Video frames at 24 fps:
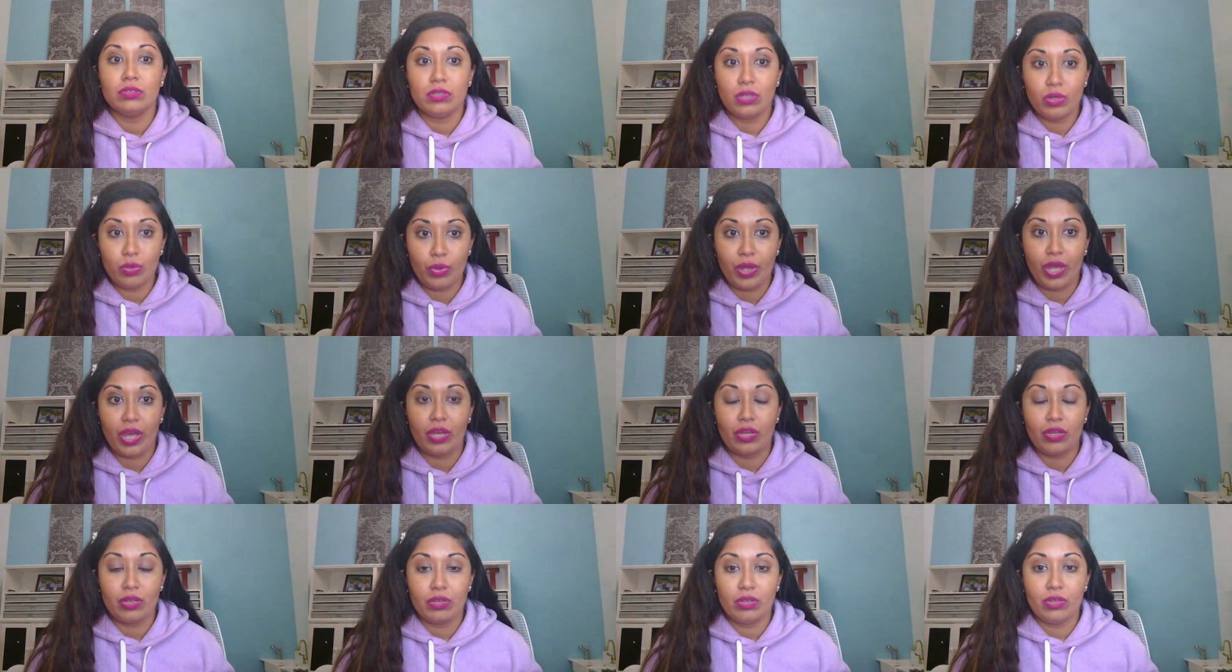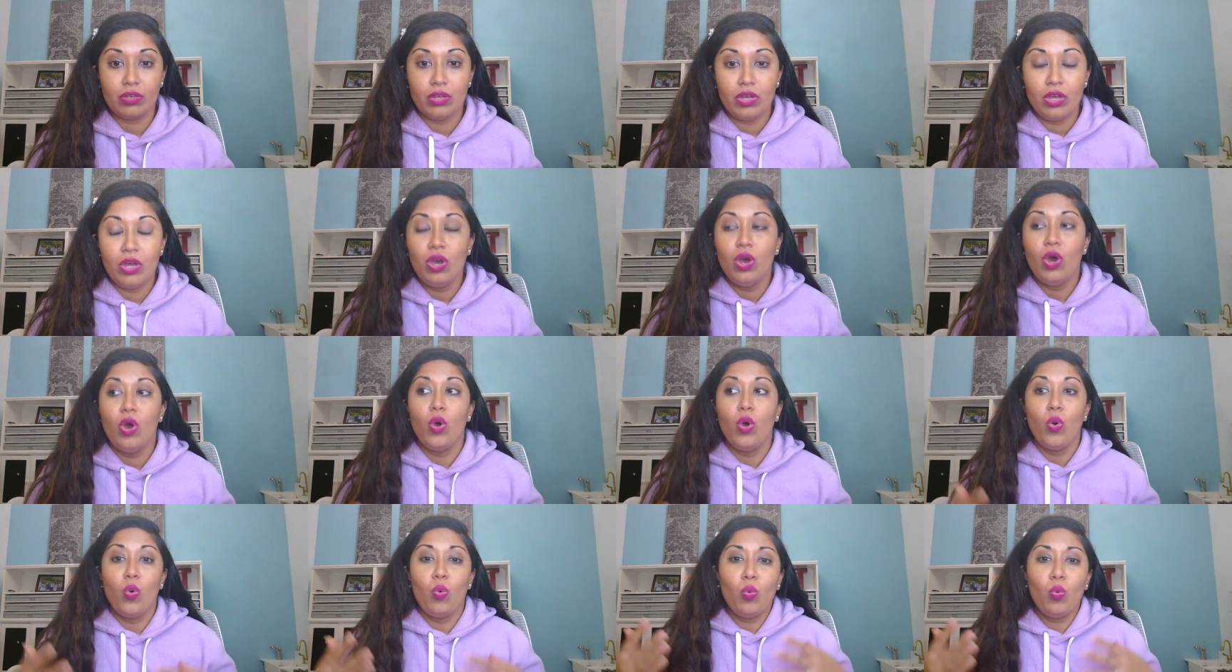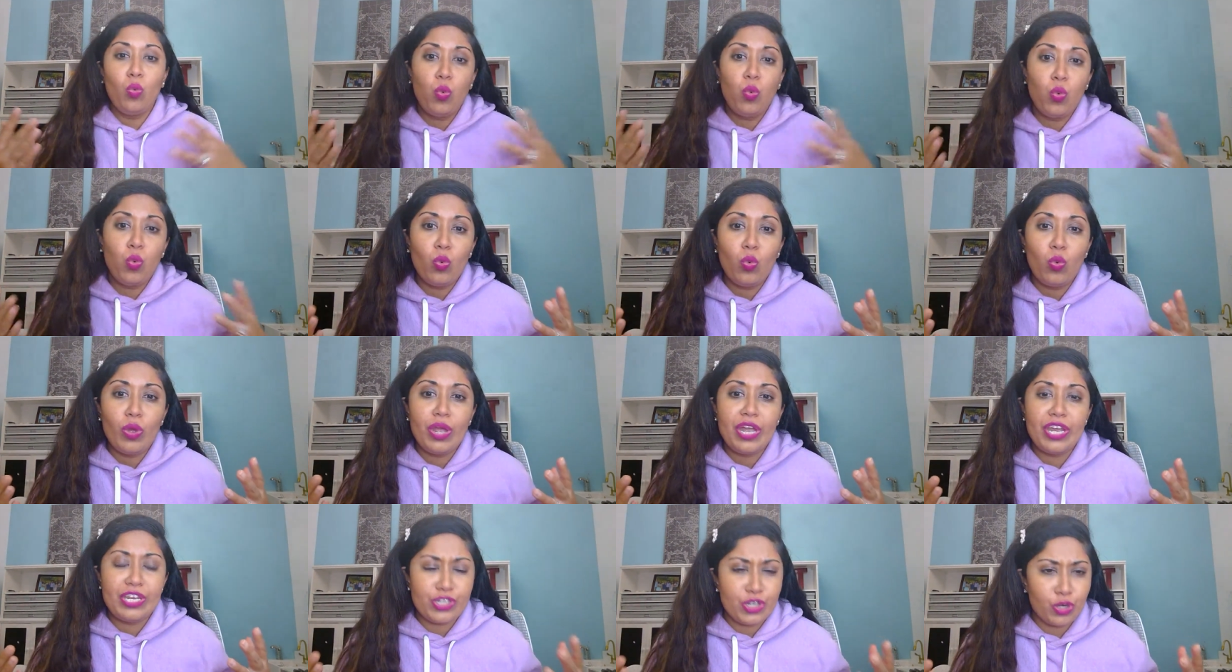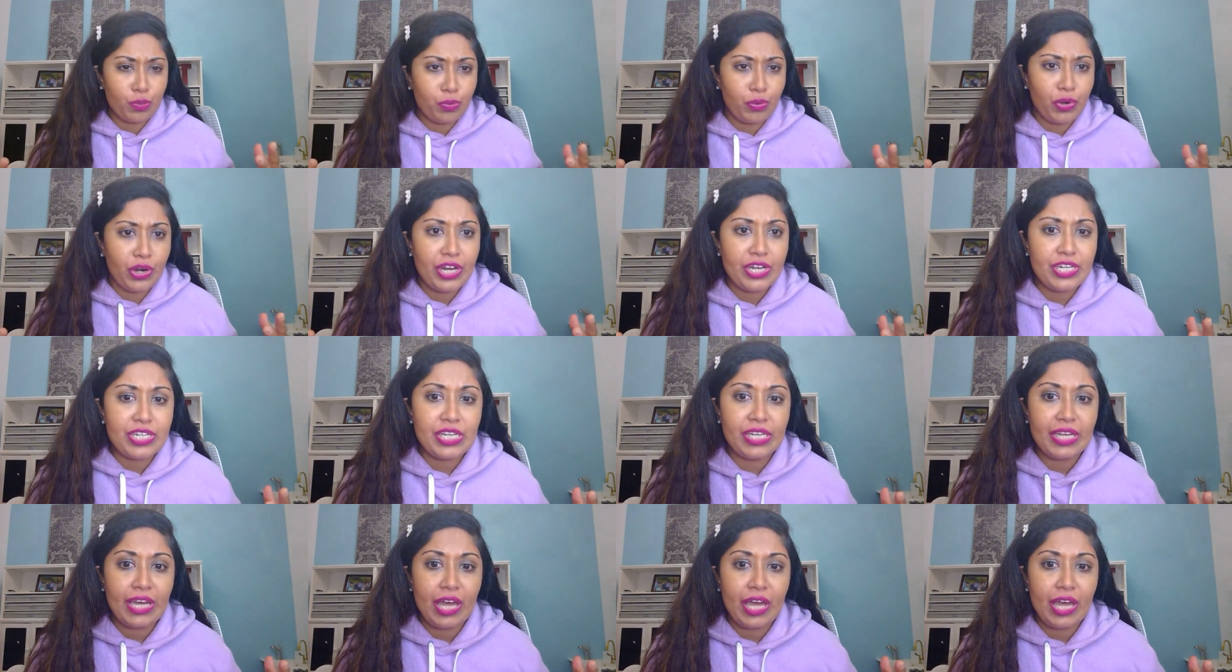Okay. Is your branding